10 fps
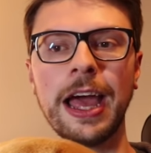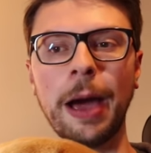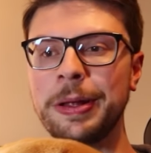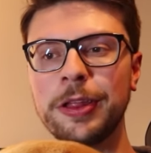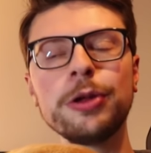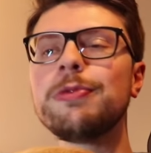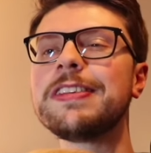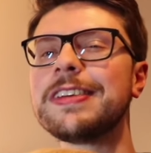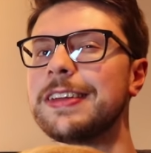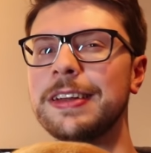I mean, the only
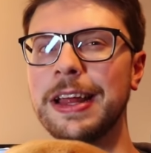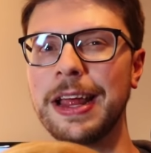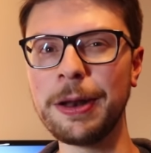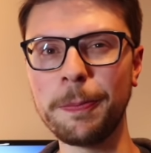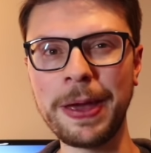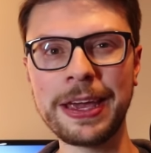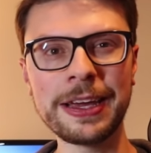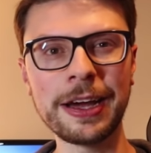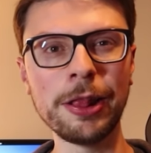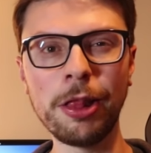reason I didn't end up
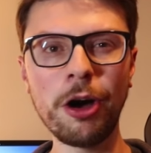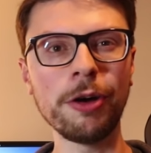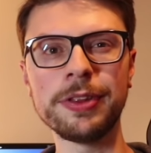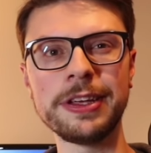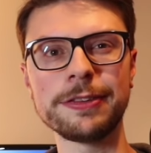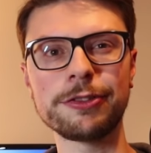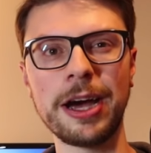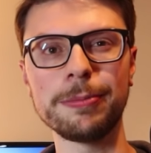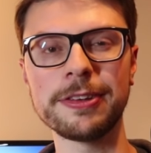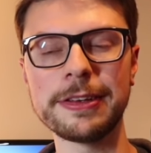picking a lot of these
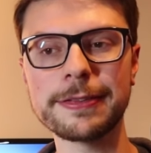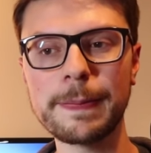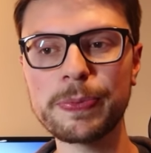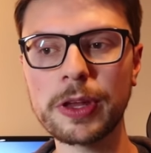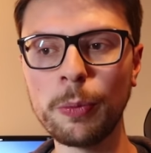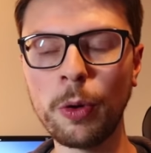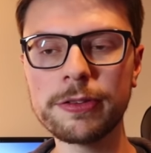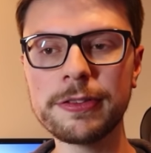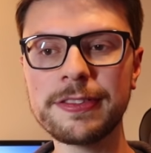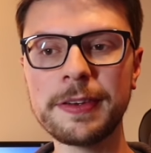chapters
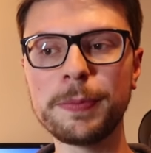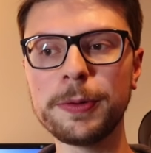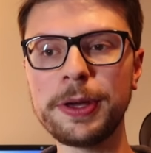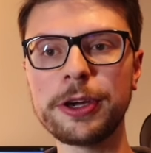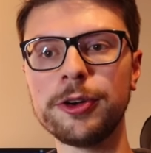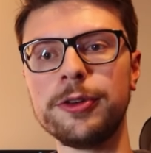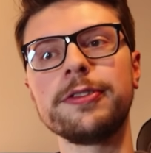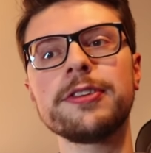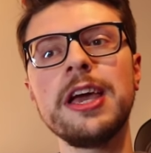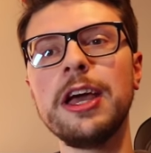wasn't simply
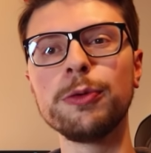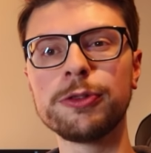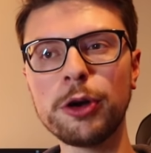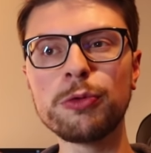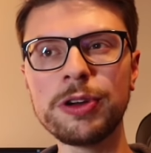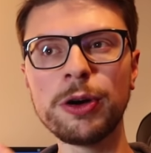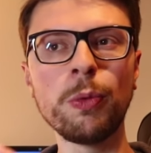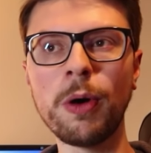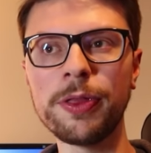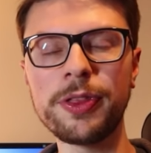because there was no real
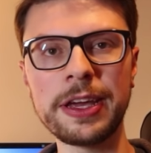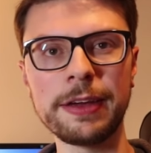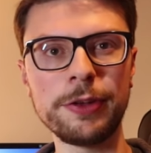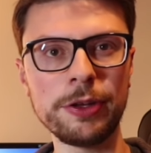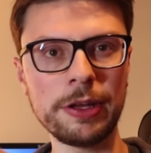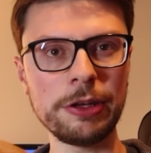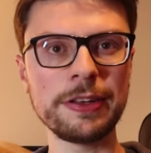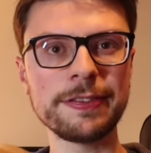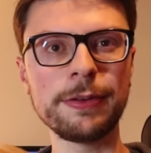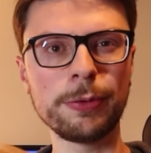one thing. If you
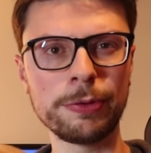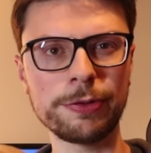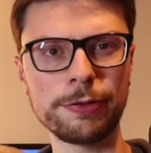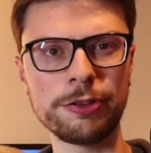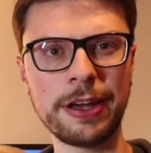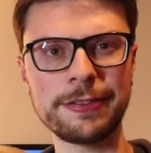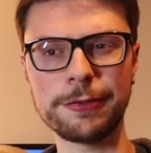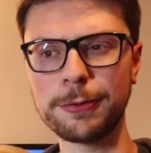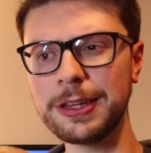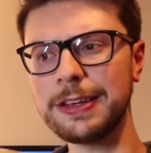can see the ones I've suggested,
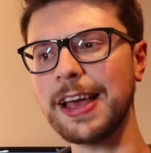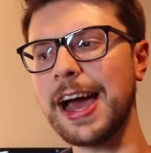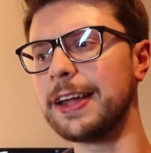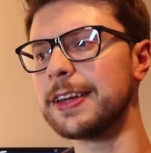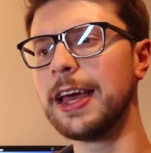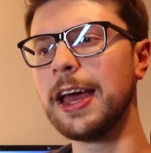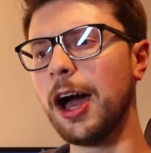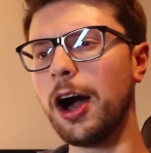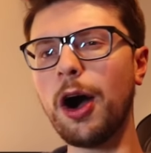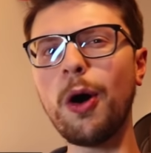some of these had
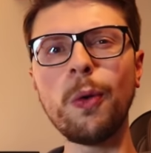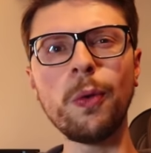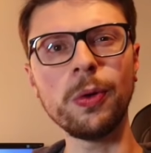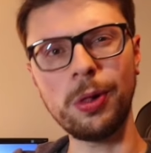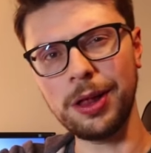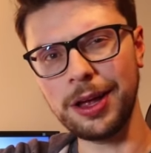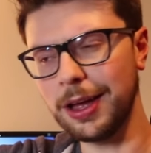whole